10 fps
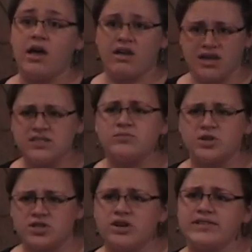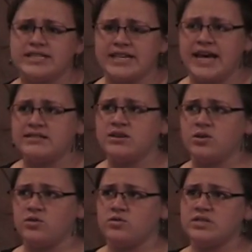customer service desk
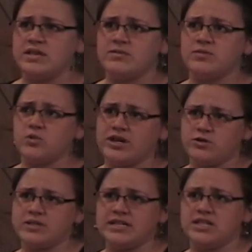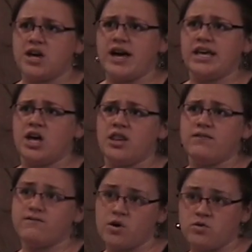who seems more interested in talking on the
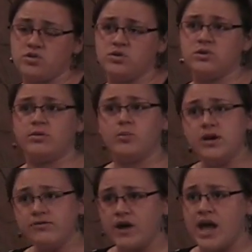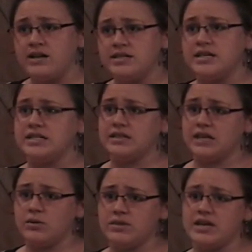phone to her boyfriend than
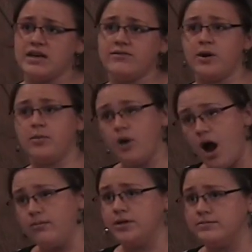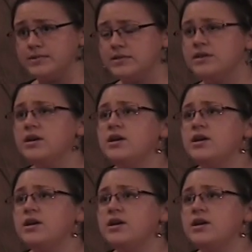dealing with any of our problems.